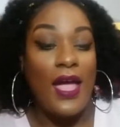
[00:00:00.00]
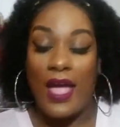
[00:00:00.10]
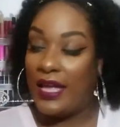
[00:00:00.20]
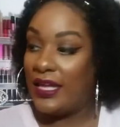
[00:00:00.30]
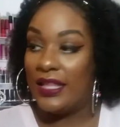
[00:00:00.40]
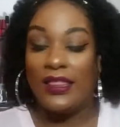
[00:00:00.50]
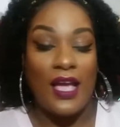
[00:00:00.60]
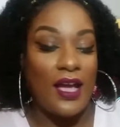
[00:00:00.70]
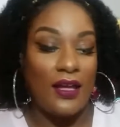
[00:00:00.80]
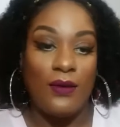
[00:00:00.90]
and get
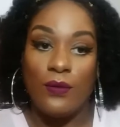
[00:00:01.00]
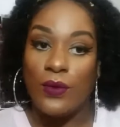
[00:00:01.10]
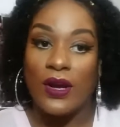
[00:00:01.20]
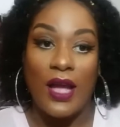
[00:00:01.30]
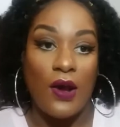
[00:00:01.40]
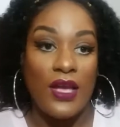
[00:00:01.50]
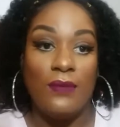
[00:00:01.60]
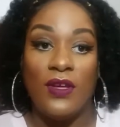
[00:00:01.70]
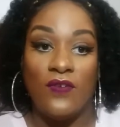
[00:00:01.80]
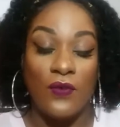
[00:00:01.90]
that workout
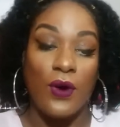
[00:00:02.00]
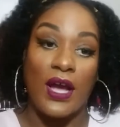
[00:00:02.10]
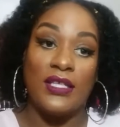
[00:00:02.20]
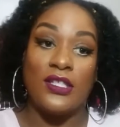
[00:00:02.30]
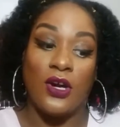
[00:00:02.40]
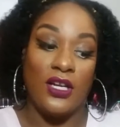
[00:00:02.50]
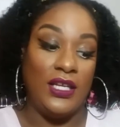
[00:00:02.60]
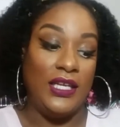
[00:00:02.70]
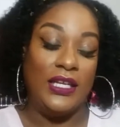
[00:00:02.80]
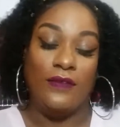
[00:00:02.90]
in before I
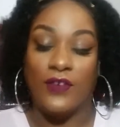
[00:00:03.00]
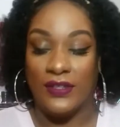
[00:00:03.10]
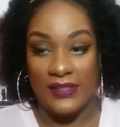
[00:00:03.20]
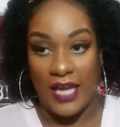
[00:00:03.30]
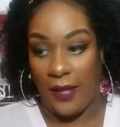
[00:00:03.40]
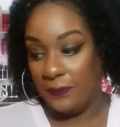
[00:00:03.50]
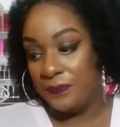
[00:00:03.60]
started eating for the day.